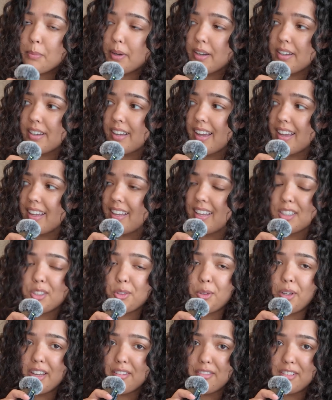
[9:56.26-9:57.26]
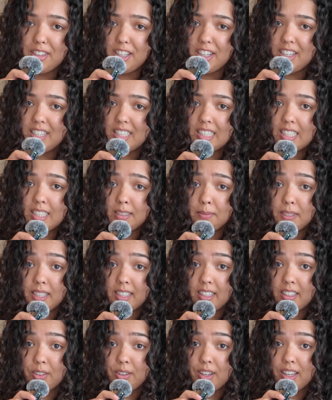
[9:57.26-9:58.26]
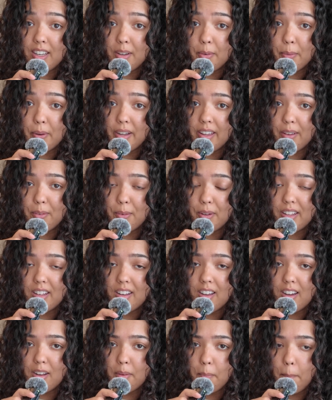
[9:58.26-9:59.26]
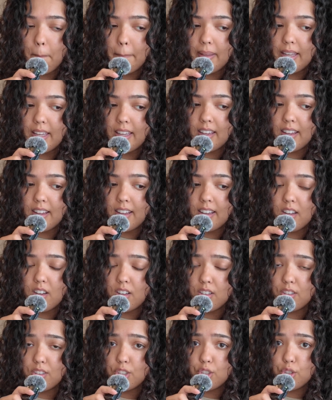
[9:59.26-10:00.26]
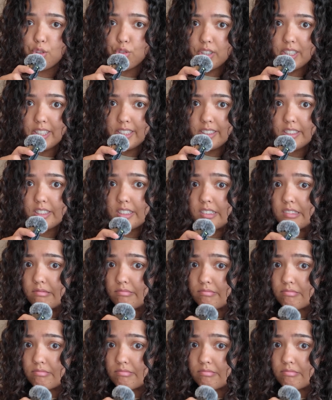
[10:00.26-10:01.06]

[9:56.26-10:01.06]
But I guess we have a lot of time to kill anyway with not being on screens.